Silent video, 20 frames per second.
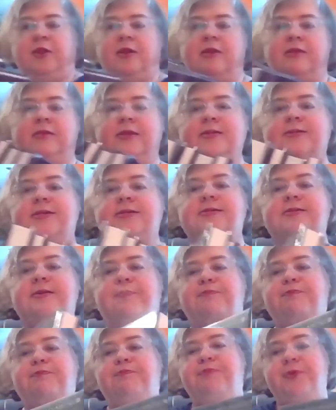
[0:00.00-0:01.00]
this is the
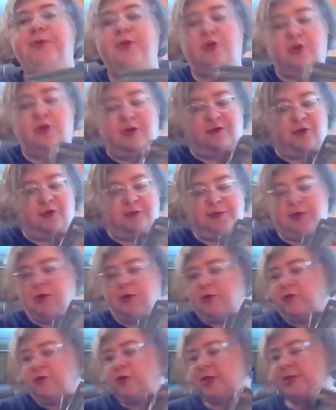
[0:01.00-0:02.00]
beautiful,
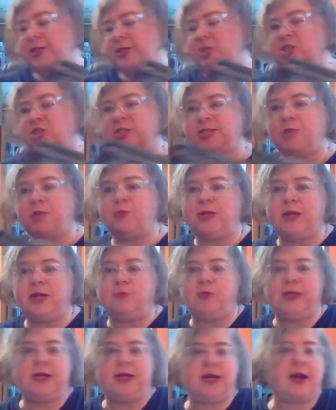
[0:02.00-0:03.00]
beautiful editions that we did.
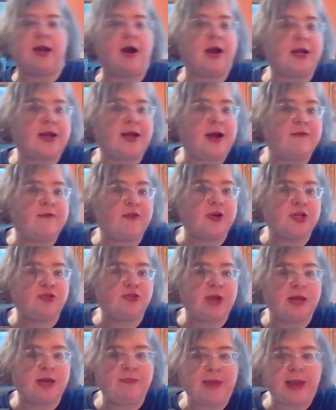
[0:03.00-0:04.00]
We did hardcover and
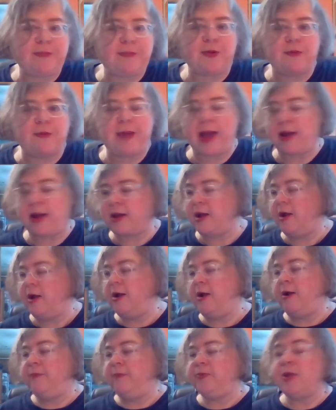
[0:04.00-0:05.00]
trade paperback.
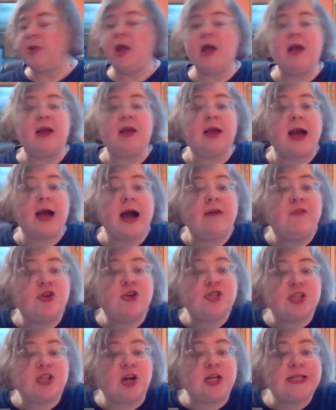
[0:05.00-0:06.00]

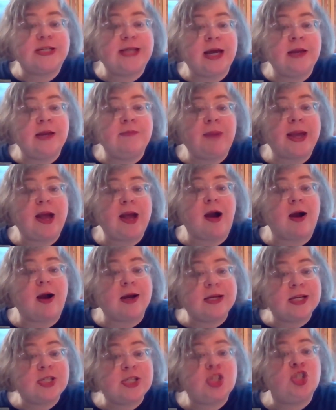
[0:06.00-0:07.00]
Covers are done by
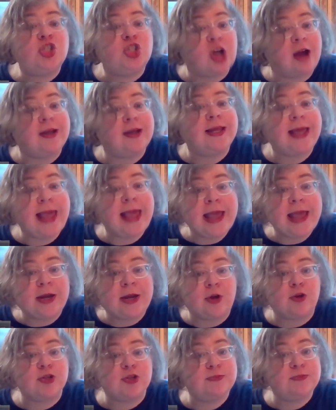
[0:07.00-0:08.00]
artist John Kaiine,
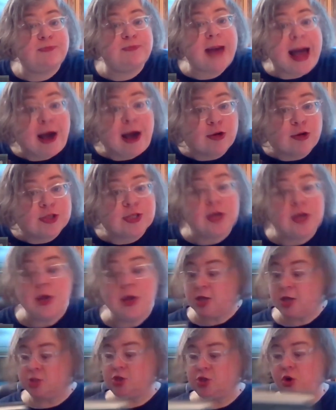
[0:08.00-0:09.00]
her spouse.
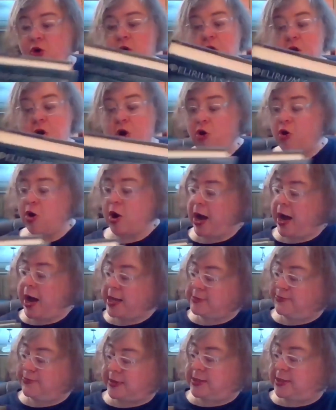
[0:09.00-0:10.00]
So her
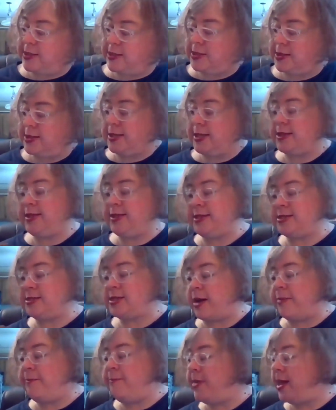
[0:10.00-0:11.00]
husband did these
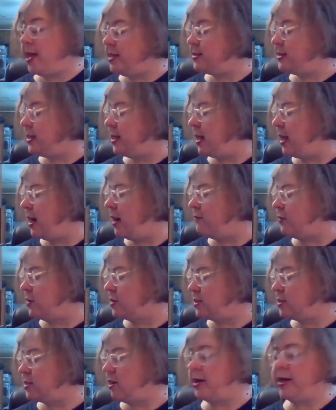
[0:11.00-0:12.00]
amazing
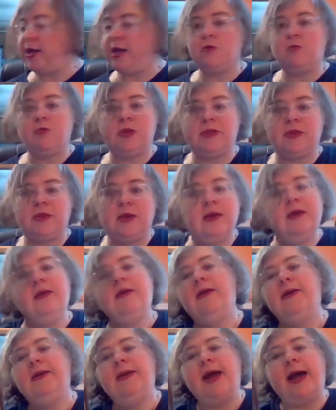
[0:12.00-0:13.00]
covers, starting with
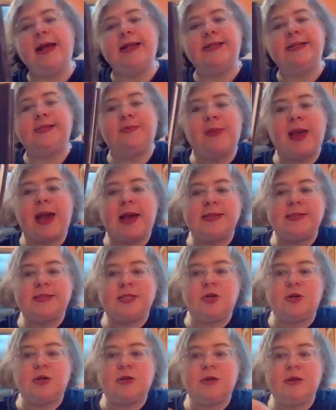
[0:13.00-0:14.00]
Night's
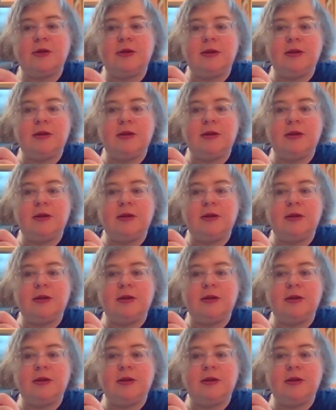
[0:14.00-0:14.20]
Master.